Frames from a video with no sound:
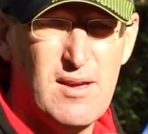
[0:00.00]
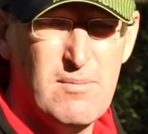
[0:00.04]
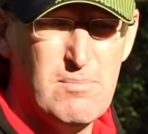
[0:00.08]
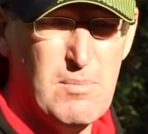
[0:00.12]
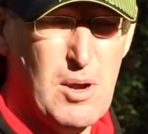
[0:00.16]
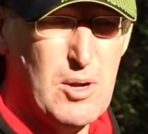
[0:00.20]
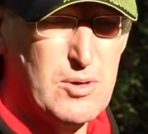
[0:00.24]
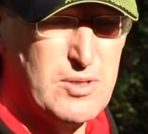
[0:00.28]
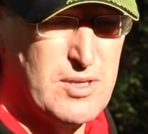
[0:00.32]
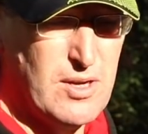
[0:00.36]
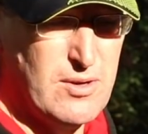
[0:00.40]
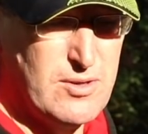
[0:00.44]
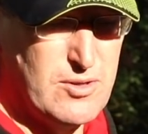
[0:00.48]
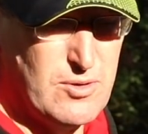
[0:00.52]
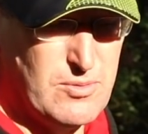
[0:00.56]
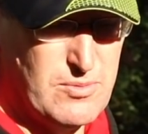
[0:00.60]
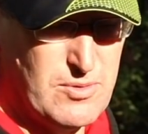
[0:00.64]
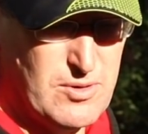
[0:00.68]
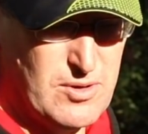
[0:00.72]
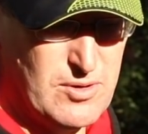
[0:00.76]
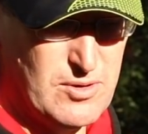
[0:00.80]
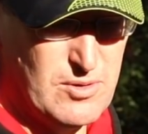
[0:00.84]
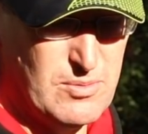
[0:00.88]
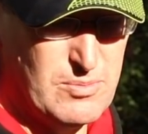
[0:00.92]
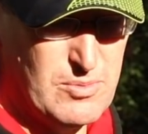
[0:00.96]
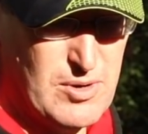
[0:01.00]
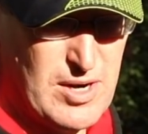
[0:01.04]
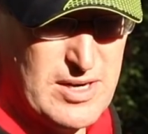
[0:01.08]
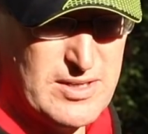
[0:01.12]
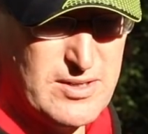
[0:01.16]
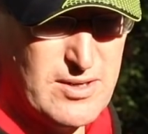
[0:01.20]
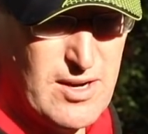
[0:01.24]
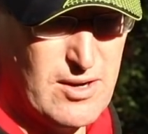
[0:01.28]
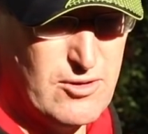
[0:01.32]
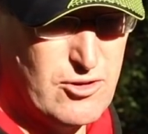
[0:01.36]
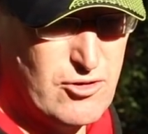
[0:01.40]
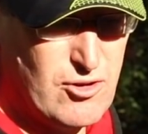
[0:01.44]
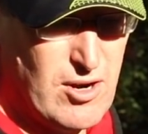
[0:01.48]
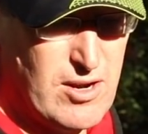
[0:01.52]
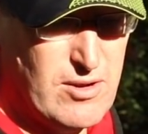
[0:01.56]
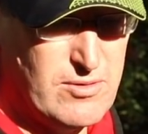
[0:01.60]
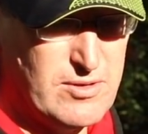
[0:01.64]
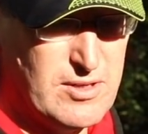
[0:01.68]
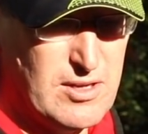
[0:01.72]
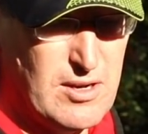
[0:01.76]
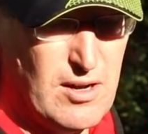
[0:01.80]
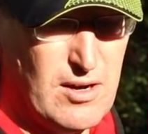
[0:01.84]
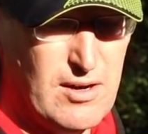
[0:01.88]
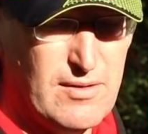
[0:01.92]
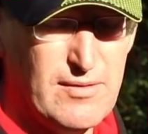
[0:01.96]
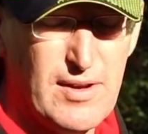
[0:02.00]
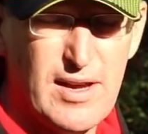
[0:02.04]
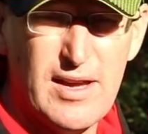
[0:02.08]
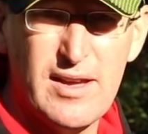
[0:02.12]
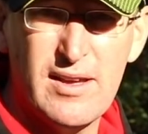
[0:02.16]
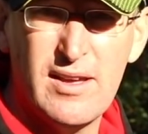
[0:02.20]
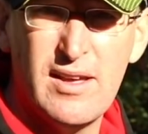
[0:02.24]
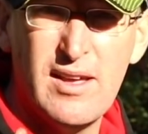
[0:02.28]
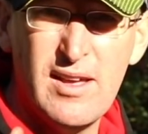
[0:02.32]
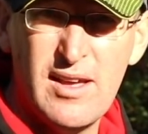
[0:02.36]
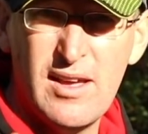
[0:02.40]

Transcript: Most of those number 8s go straight under the Olivet.